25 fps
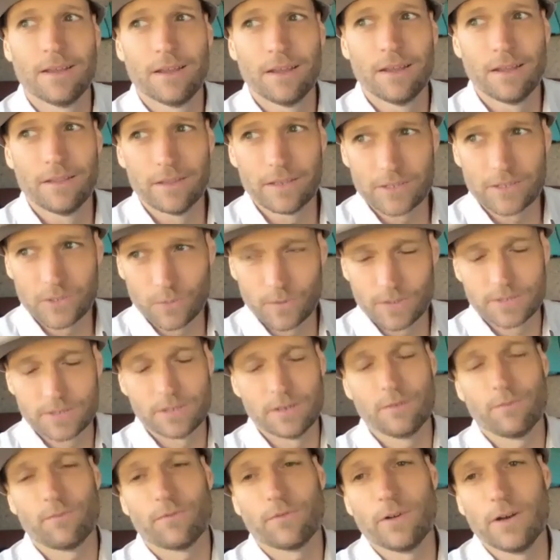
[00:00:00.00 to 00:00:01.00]
And this was an
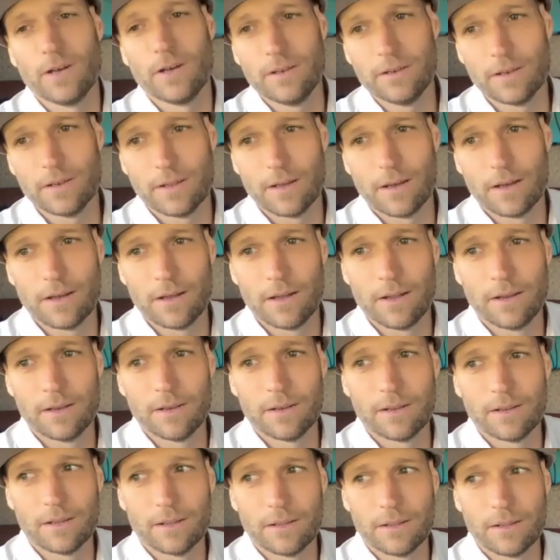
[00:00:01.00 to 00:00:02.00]
affront
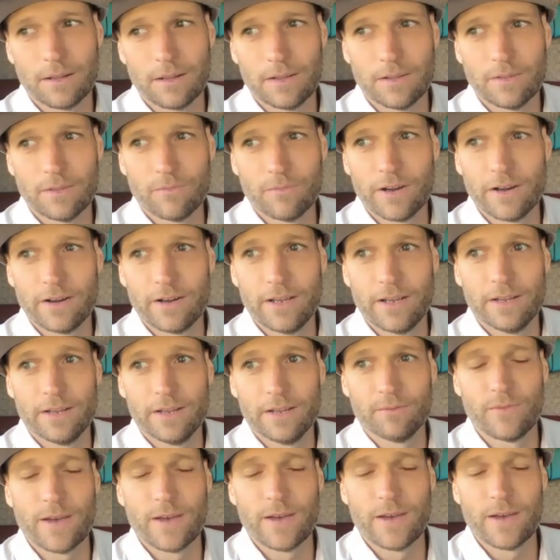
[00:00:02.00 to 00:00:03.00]
on on the
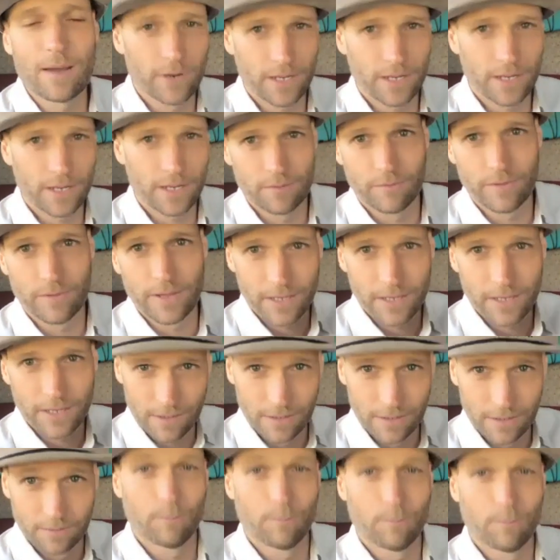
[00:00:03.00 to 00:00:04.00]
very fabric of like
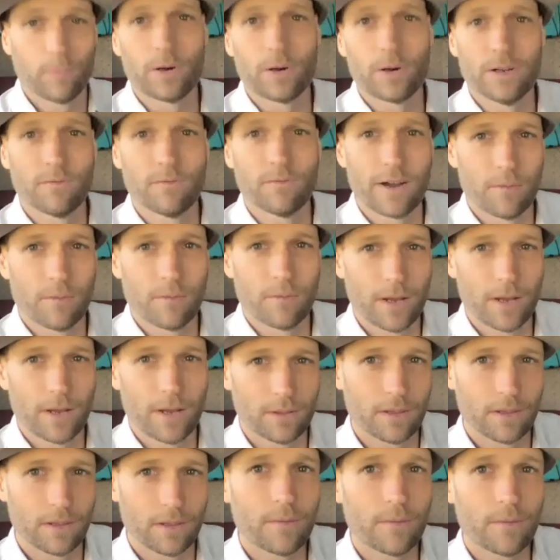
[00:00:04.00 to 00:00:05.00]
an important
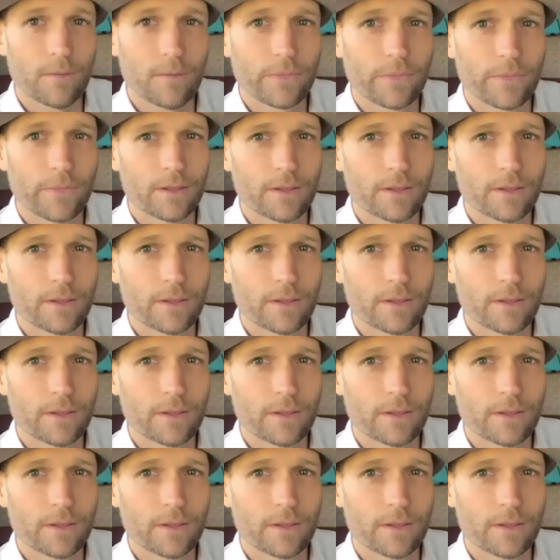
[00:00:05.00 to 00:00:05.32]
environmental law.